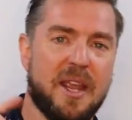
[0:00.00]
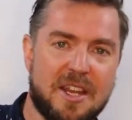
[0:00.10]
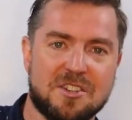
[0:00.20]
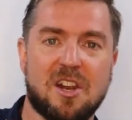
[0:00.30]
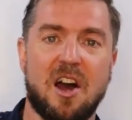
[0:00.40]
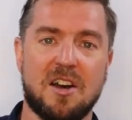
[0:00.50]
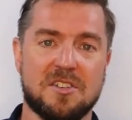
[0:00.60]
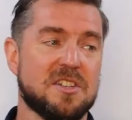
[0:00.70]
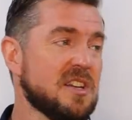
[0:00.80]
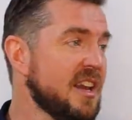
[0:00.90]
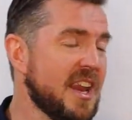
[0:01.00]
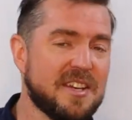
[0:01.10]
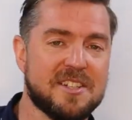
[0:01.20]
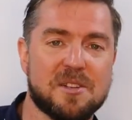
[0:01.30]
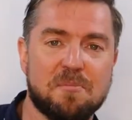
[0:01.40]
each class,
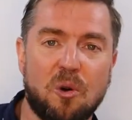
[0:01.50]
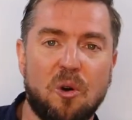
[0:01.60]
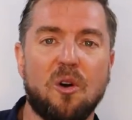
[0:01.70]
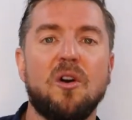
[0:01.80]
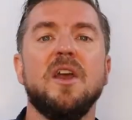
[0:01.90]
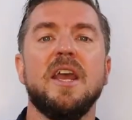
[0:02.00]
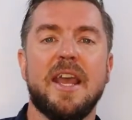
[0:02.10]
lending support,